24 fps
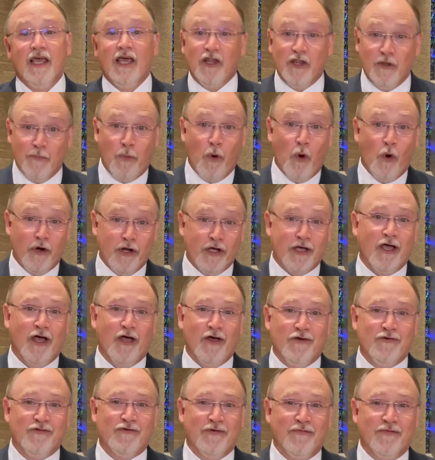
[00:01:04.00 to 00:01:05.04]
The
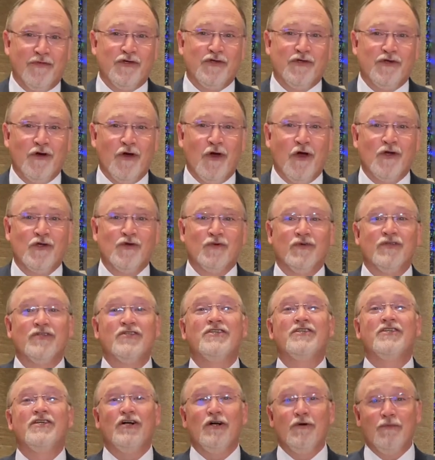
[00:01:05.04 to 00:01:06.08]
porticos of the church will
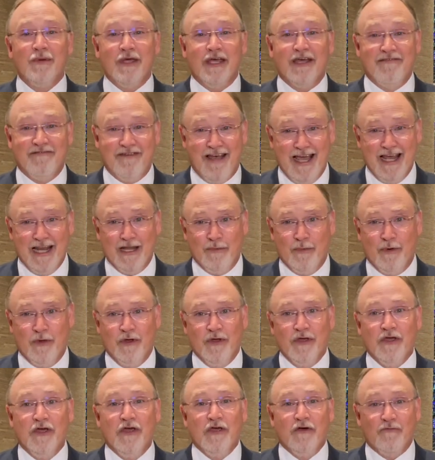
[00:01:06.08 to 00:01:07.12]
still be available
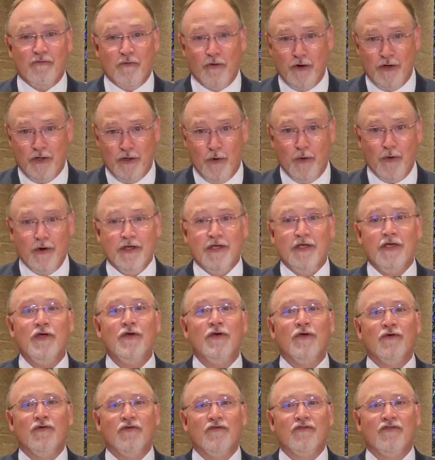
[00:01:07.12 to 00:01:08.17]
for your
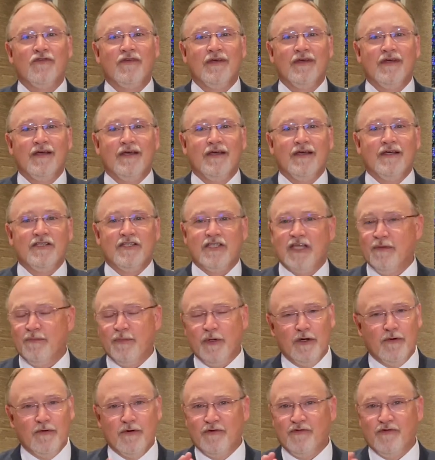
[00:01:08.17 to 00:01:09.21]
use.
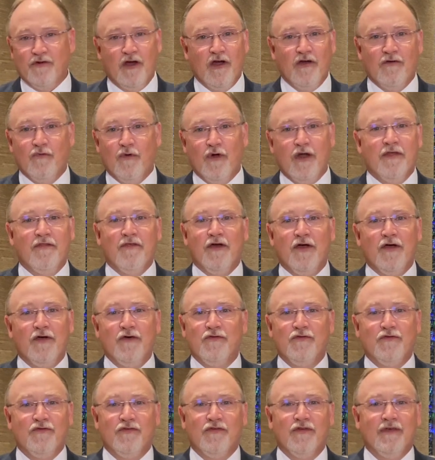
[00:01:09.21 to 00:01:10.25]
Simply reserve one of
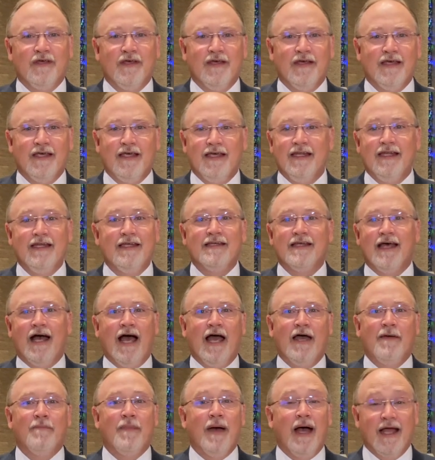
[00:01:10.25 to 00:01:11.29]
those
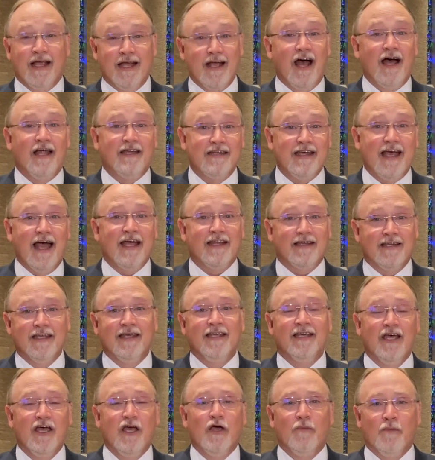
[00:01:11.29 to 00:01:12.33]
anytime by contacting
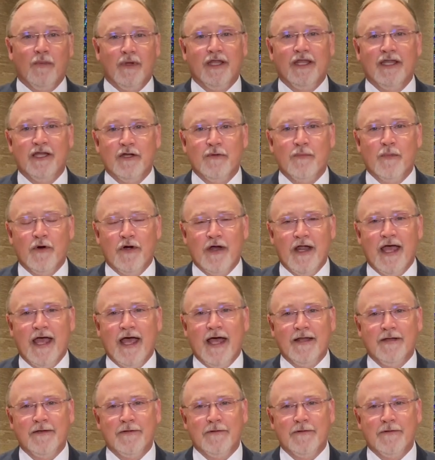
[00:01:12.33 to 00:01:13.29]
Melinda Burnett.